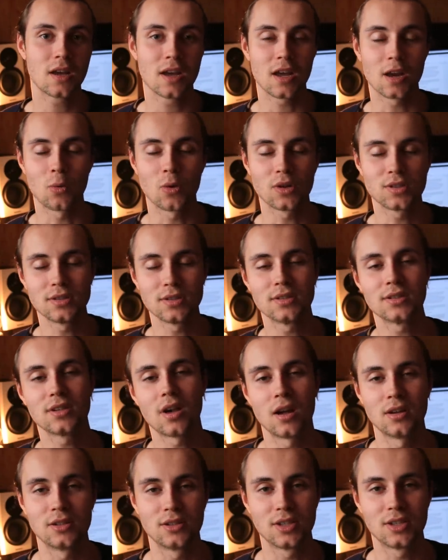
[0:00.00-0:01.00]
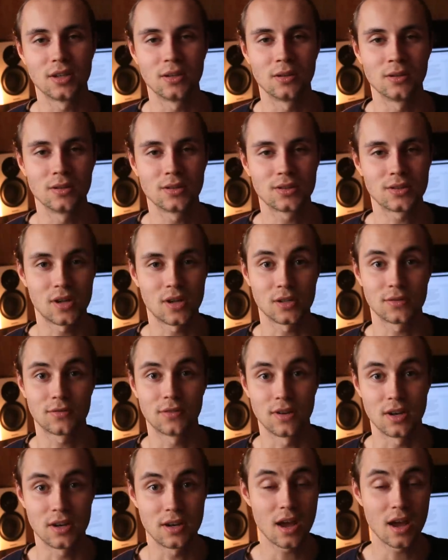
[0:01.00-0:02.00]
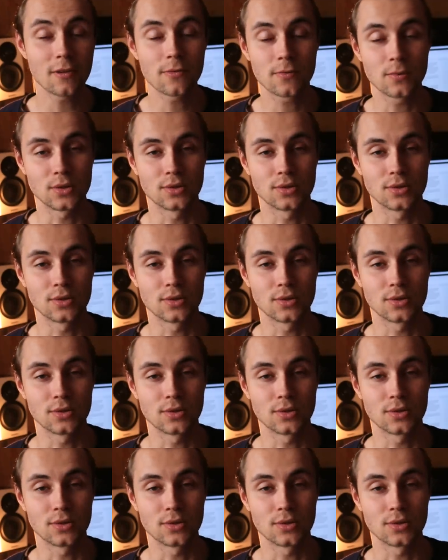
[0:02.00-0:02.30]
it wasn't until Songs for the Deaf